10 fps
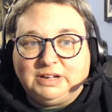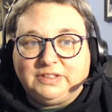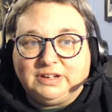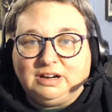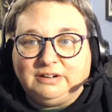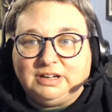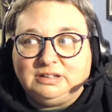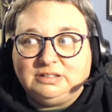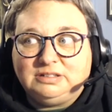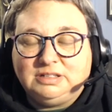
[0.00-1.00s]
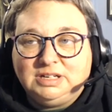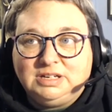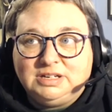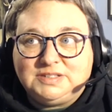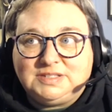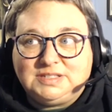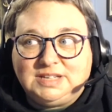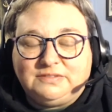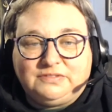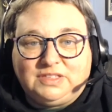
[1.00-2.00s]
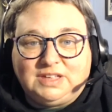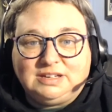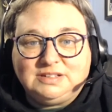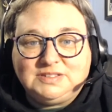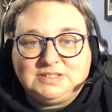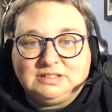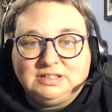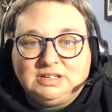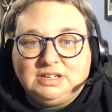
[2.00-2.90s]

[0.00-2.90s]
about the current state of things,